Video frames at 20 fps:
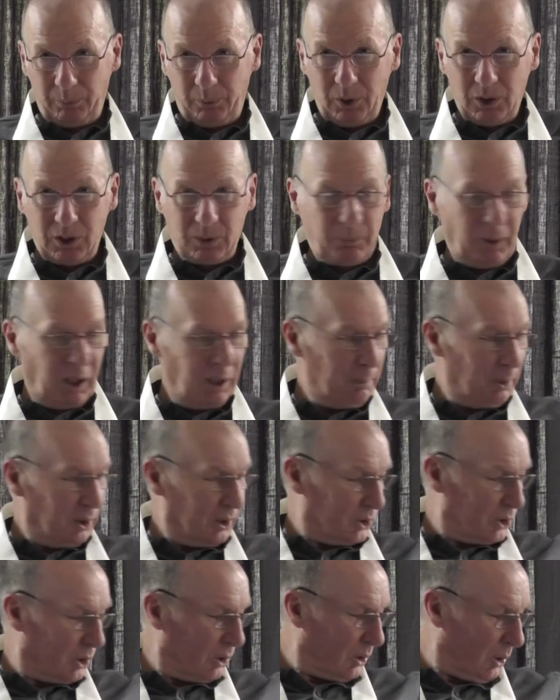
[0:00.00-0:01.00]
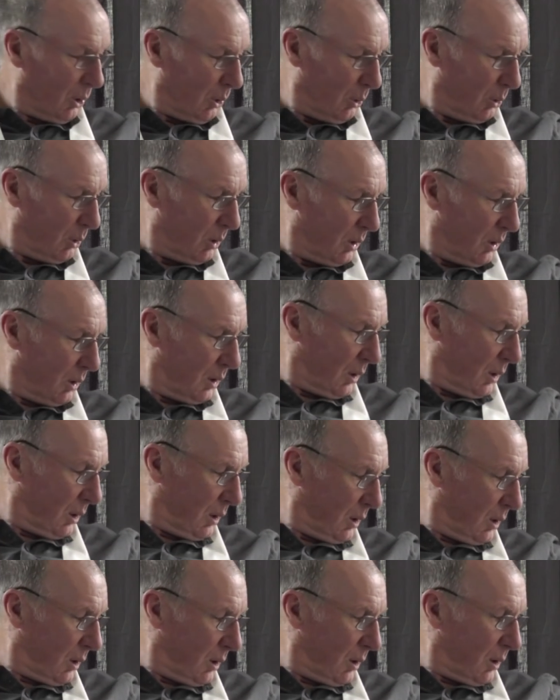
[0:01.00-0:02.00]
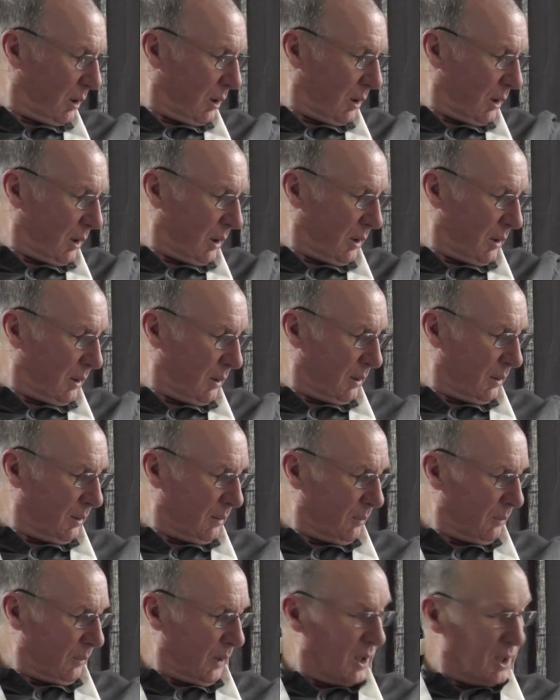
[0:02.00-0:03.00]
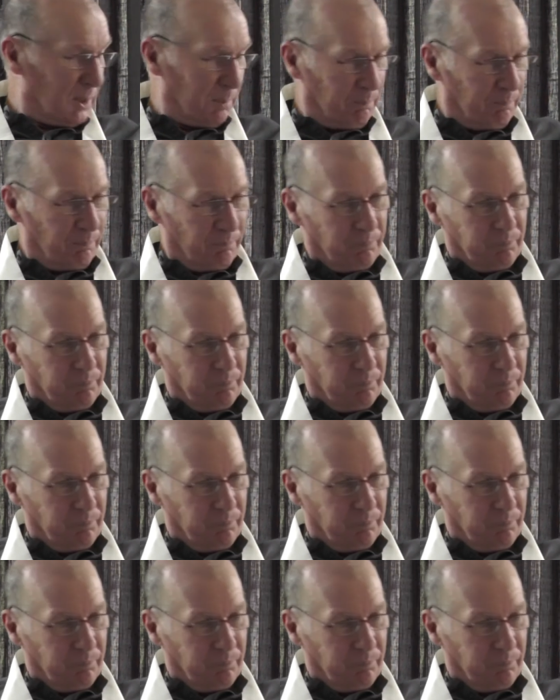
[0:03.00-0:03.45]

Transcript: the Buddhist Bible, as you know, uh, his